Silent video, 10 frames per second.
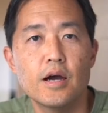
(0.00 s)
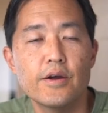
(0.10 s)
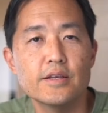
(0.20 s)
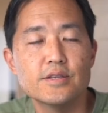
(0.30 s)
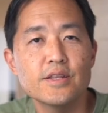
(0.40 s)

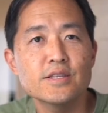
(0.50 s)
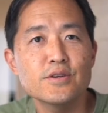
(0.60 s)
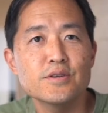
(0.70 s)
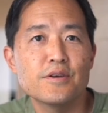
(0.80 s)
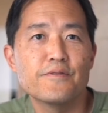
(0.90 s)
Alright, so let's go
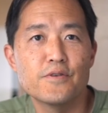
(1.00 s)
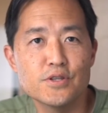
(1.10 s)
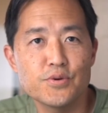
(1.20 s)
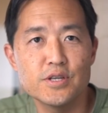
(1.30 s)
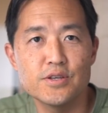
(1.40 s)
to the
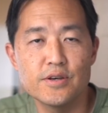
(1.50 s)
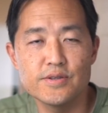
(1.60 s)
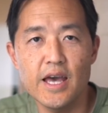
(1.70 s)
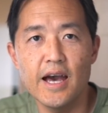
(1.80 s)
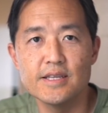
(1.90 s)
first question that
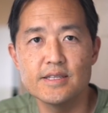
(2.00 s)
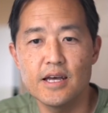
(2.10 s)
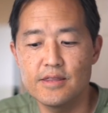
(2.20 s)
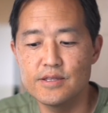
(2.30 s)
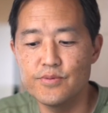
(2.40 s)
was asked
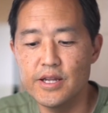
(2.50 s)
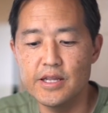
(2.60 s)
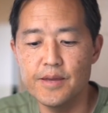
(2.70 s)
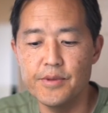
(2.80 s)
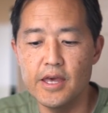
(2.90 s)
at this Reddit
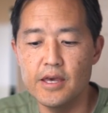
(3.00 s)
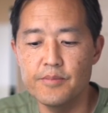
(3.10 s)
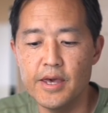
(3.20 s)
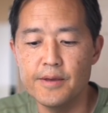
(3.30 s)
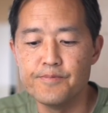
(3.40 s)

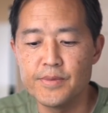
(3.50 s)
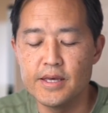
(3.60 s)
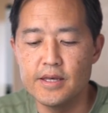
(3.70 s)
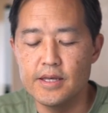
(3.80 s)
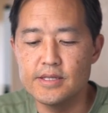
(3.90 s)
AMA.
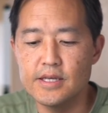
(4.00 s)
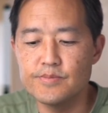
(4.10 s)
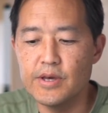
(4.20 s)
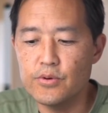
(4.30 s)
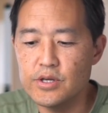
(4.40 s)
It says,
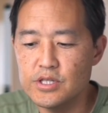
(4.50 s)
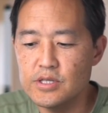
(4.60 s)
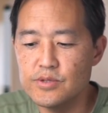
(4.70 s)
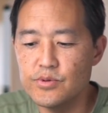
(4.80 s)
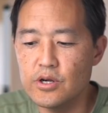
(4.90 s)
my question
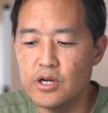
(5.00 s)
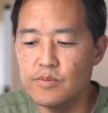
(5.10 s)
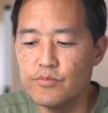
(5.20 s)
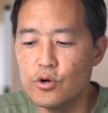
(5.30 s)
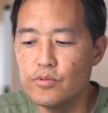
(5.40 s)
is
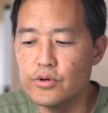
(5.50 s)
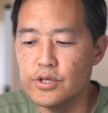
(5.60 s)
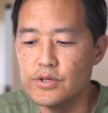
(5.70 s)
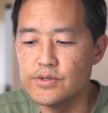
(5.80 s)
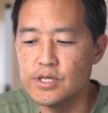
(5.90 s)
regarding mobile
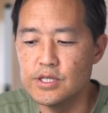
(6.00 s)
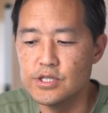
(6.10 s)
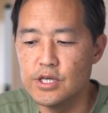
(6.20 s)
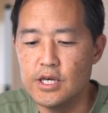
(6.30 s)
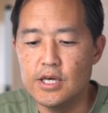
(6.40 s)

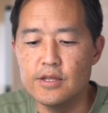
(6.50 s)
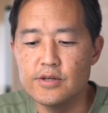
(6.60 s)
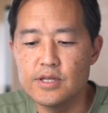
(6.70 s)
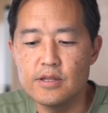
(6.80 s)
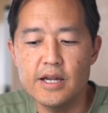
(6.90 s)
usage.
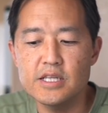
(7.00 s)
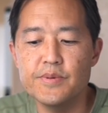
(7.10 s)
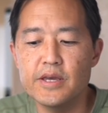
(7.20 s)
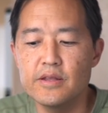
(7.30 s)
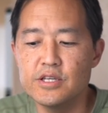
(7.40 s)
There's a lot of
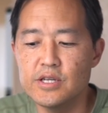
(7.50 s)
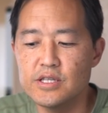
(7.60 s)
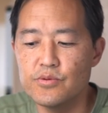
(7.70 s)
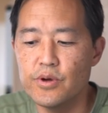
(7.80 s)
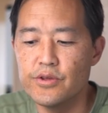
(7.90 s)
speculation as
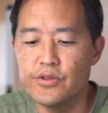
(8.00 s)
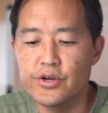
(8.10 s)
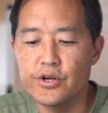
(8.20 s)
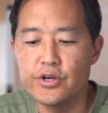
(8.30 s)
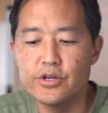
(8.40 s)
to whether the
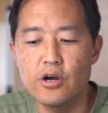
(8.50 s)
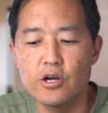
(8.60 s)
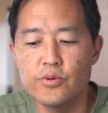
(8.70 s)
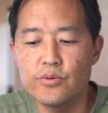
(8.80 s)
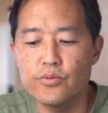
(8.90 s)
current
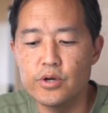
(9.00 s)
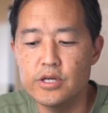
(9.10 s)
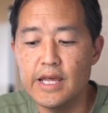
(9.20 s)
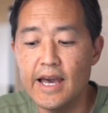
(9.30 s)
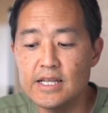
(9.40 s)
hardware
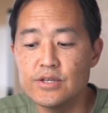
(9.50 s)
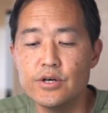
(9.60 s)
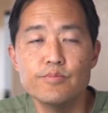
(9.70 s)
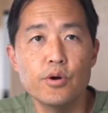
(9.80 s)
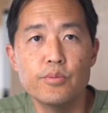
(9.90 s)
could handle
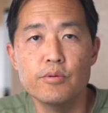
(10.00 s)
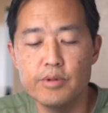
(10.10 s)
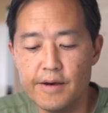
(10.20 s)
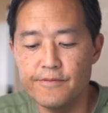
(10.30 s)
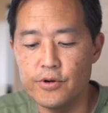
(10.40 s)
a mobile
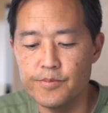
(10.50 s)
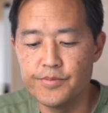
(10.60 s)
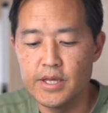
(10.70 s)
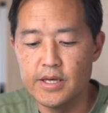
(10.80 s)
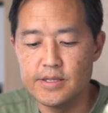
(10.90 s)
platform.
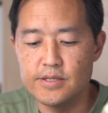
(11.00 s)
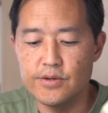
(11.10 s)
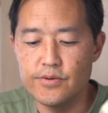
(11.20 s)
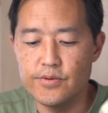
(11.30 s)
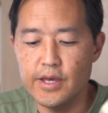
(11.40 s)

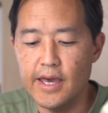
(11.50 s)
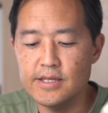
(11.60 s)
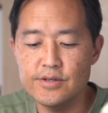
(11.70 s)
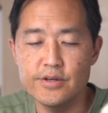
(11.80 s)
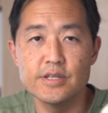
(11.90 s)
So the
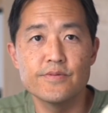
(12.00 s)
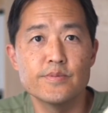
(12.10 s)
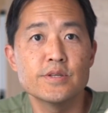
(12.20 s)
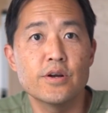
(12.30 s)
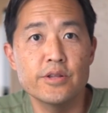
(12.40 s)
answer is from
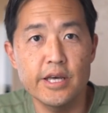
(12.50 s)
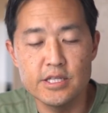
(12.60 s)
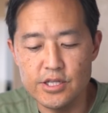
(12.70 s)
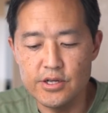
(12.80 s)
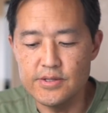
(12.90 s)
Starlink
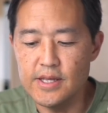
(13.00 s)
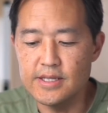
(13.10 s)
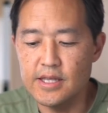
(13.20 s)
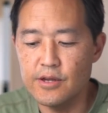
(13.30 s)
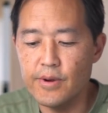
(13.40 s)
engineers. They
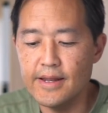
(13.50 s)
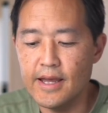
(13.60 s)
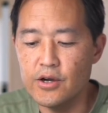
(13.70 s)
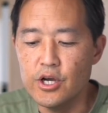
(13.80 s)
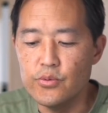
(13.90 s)
said that right
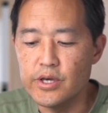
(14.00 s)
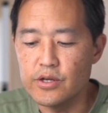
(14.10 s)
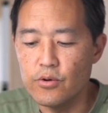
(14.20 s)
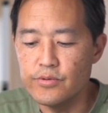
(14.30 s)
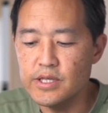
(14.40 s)
now, we can only